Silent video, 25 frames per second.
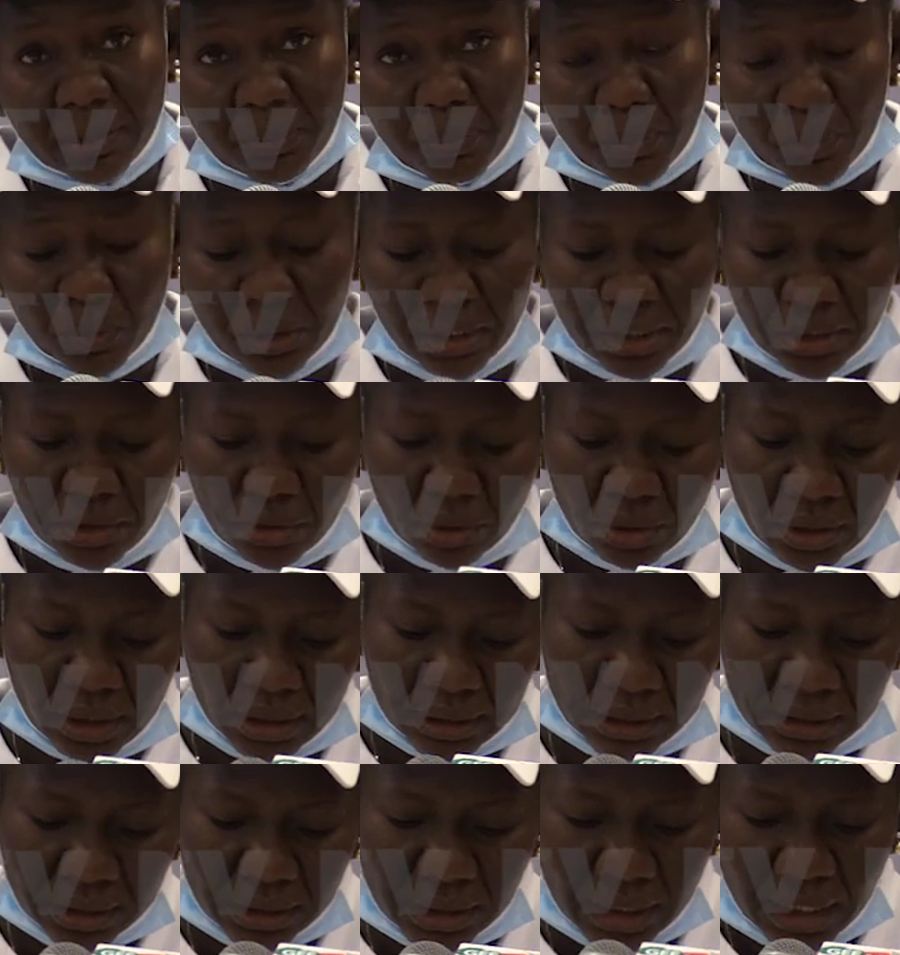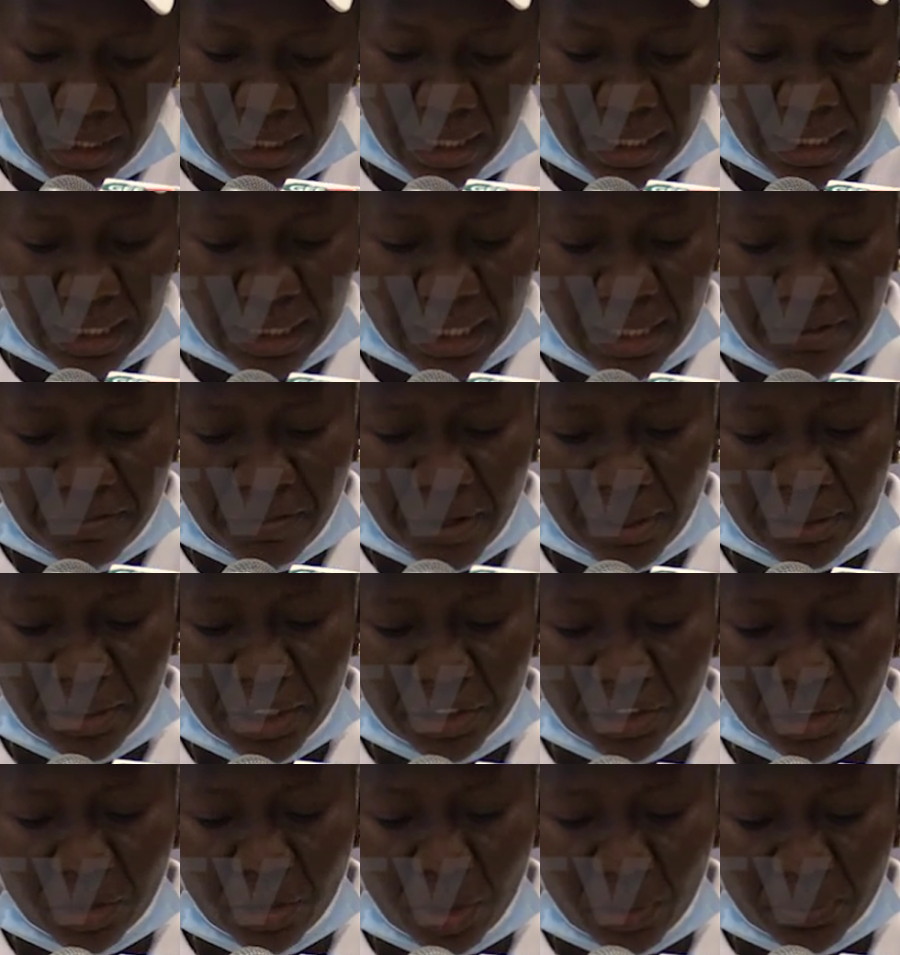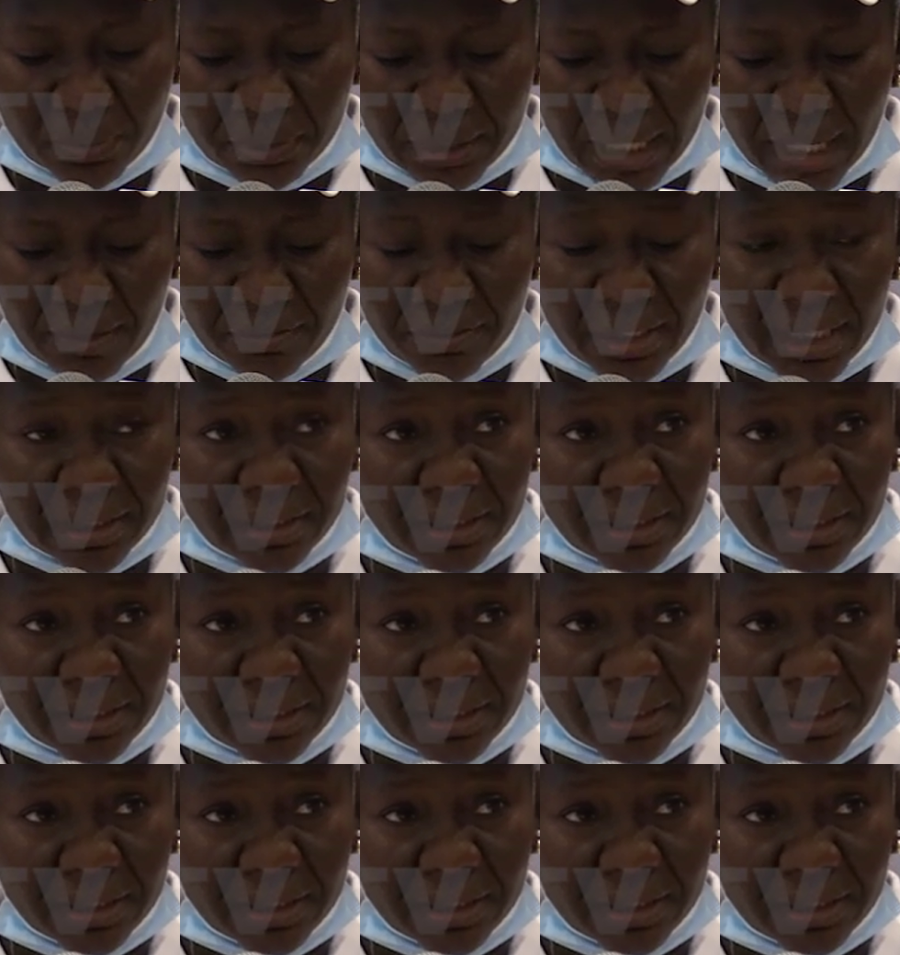the polling units. Cleen Foundation observed that